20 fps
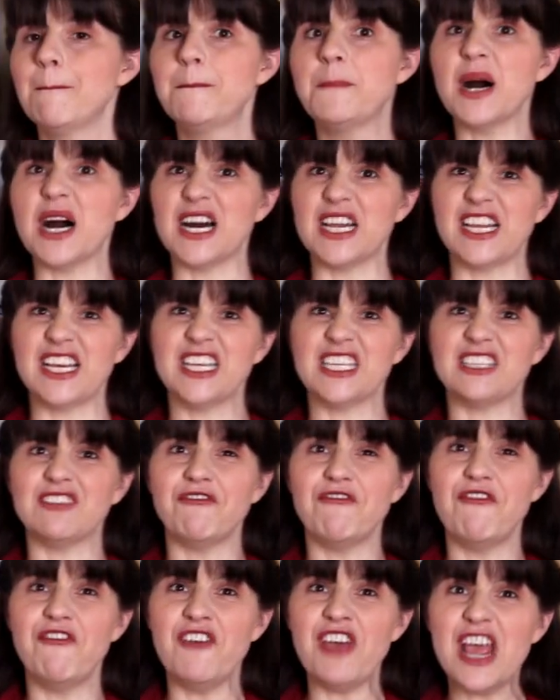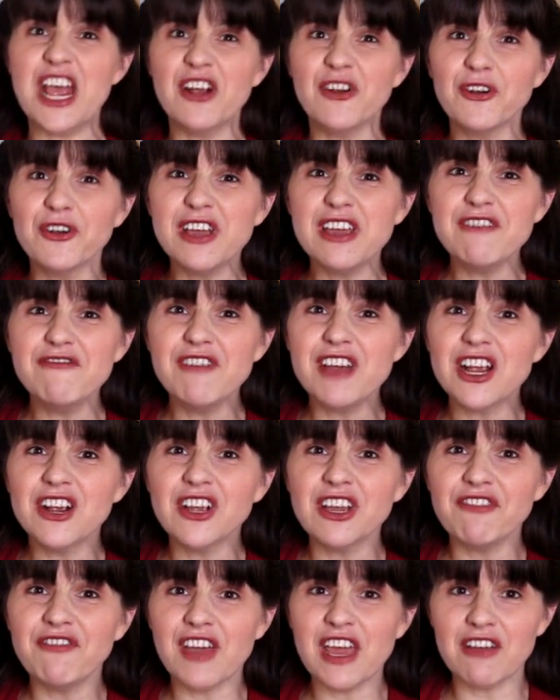but his very,
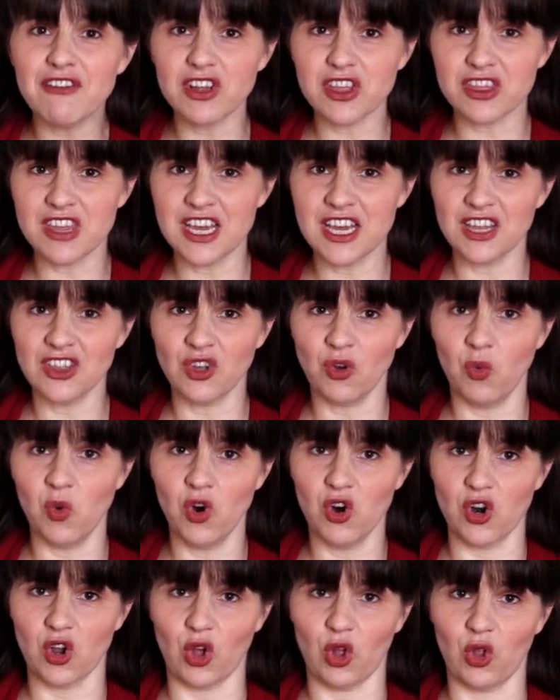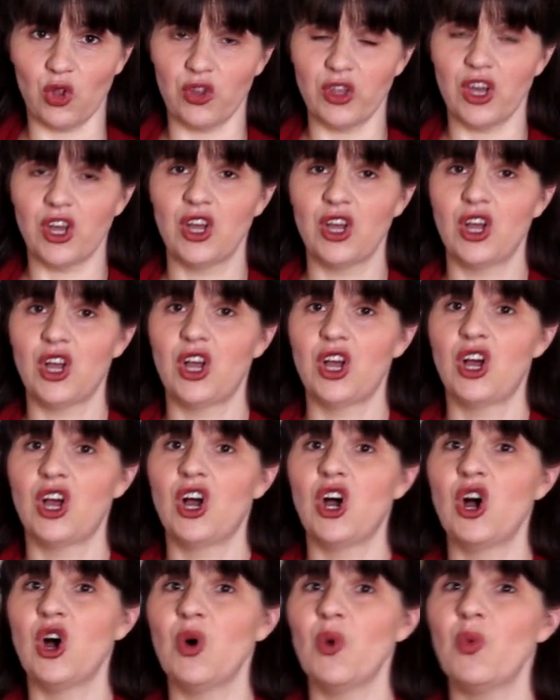very favorite thing in the world
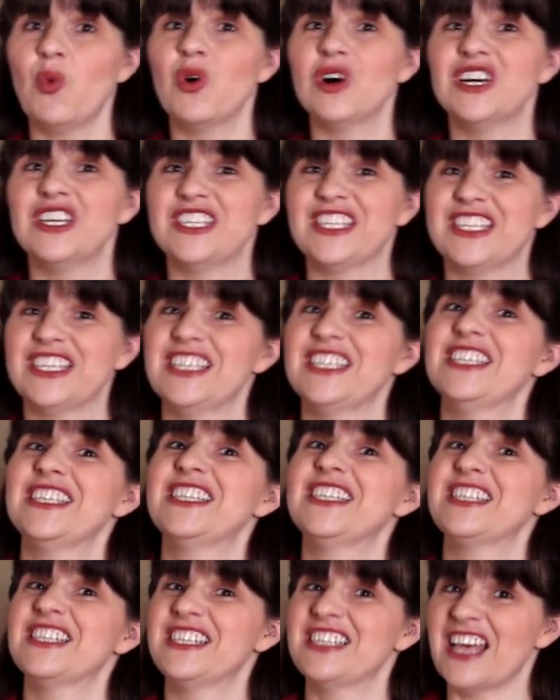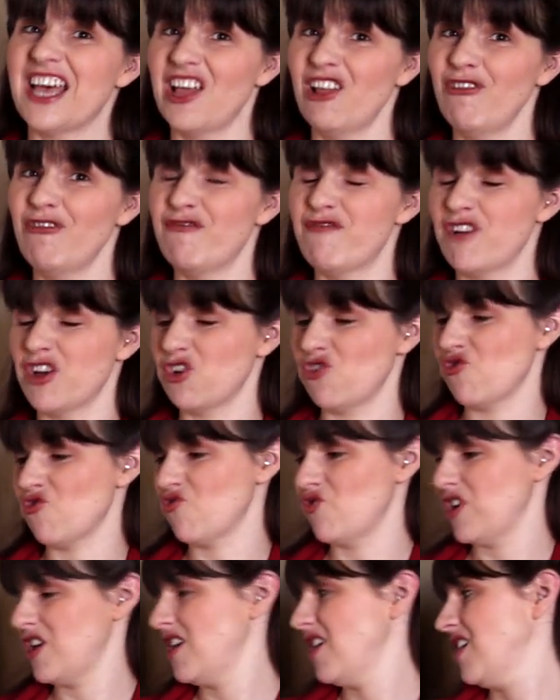was his cell phone.